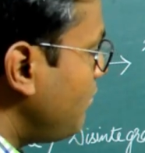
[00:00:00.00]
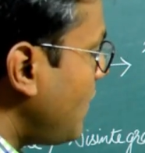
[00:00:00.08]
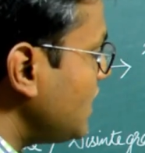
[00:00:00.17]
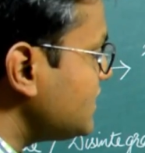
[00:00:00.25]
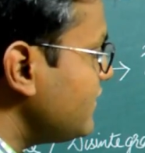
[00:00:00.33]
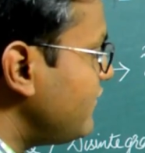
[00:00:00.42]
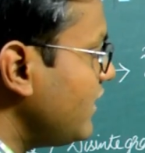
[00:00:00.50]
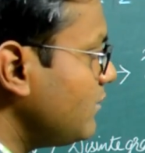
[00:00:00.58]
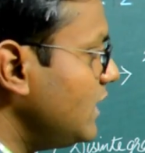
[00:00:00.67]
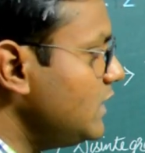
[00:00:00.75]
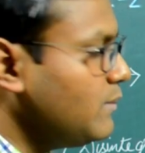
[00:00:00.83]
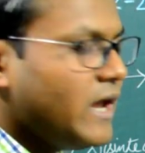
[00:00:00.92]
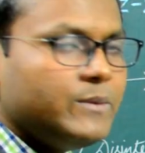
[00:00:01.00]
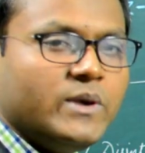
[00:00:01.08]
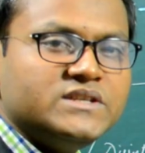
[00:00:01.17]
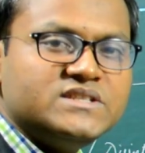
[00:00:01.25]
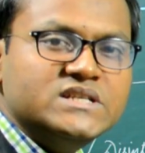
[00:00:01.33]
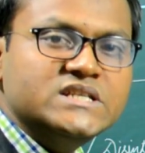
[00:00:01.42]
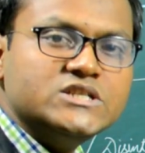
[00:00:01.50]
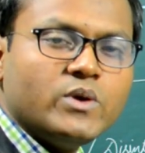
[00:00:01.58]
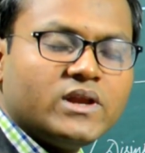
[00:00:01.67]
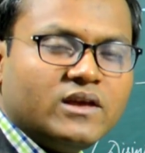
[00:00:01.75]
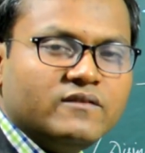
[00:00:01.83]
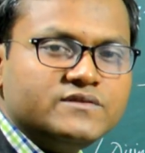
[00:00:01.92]
Mass defect multiplied by C
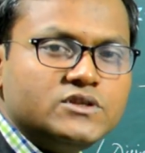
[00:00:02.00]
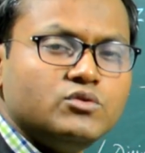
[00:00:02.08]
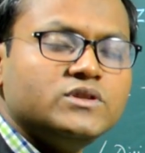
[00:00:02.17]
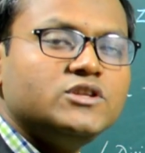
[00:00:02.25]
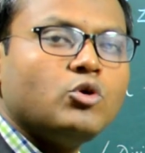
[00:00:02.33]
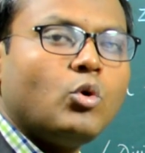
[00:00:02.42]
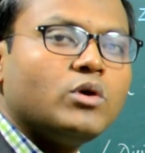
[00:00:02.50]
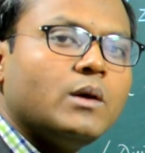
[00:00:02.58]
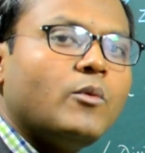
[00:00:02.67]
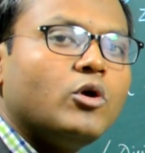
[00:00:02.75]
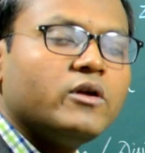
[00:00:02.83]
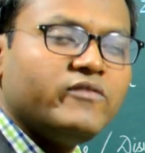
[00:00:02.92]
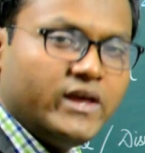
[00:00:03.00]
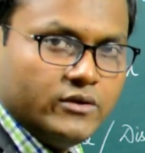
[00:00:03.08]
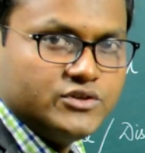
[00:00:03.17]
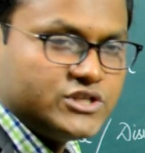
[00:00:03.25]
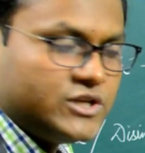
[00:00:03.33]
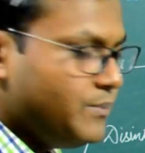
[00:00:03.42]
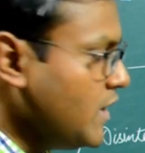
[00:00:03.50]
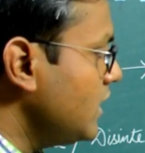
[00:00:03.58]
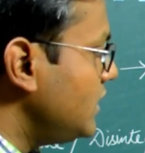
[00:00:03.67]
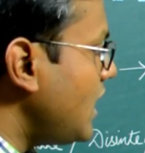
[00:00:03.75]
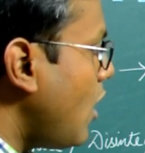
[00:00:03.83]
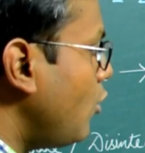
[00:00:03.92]
square gives you the total amount of energy.
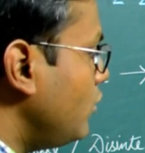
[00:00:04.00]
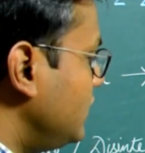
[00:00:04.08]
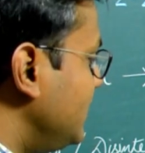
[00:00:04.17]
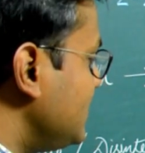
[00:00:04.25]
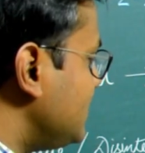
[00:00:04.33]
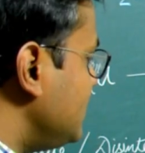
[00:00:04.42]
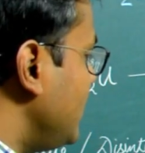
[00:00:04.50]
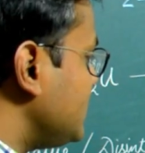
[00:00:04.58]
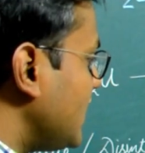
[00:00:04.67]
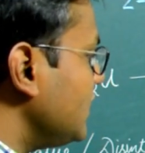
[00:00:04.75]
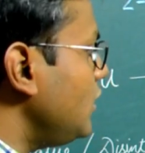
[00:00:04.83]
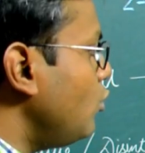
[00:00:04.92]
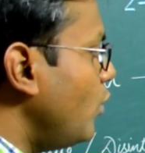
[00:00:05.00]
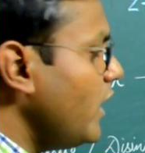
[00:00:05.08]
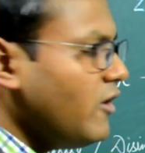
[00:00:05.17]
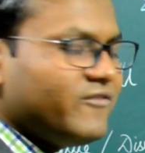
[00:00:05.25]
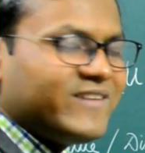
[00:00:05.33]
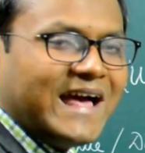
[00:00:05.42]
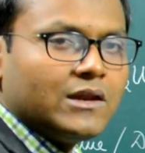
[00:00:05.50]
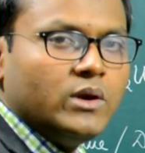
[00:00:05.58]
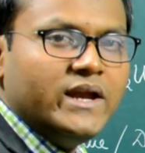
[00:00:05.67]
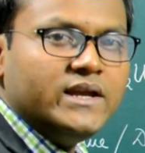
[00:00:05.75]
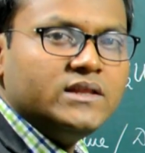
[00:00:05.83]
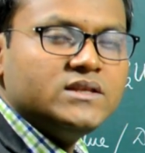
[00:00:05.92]
Now, there is another way of
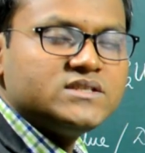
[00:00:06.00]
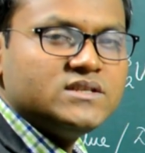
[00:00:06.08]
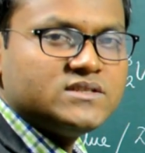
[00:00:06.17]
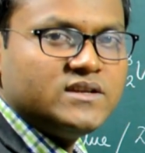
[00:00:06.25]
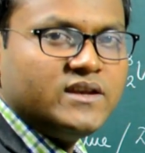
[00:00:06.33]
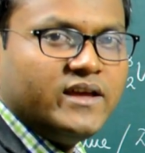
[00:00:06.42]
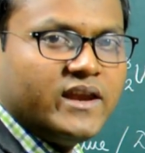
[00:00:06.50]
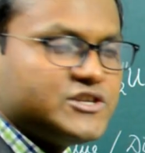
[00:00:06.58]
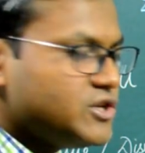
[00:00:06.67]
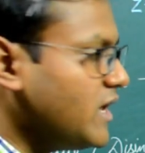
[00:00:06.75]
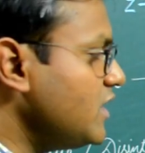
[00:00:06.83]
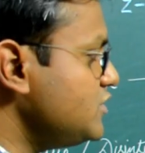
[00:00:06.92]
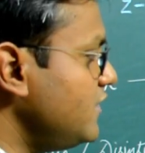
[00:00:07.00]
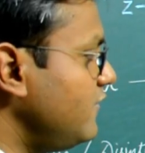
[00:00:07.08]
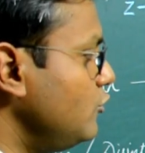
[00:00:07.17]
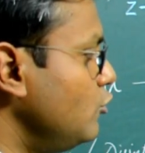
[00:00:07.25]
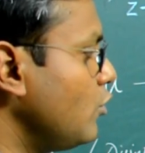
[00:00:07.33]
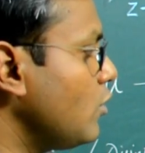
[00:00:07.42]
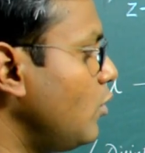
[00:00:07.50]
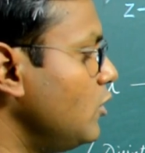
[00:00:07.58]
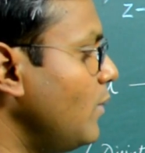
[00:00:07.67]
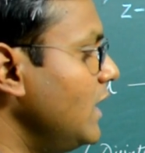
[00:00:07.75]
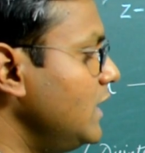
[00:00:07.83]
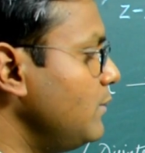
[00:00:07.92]
calculating this disintegration energy if you do not want
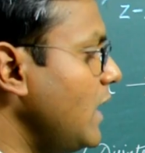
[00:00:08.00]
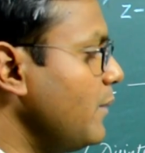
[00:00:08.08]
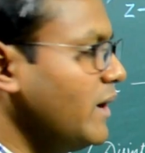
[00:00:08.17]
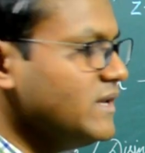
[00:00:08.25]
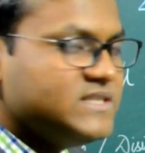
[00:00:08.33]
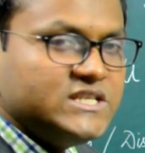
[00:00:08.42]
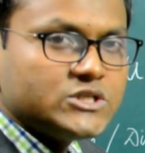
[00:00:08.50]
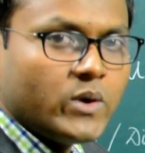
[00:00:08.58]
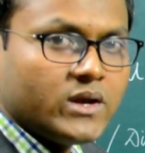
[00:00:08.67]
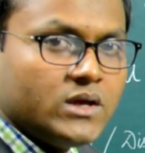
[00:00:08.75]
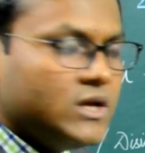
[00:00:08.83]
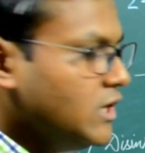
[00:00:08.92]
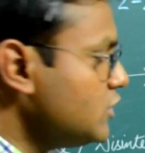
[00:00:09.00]
to multiply by C square.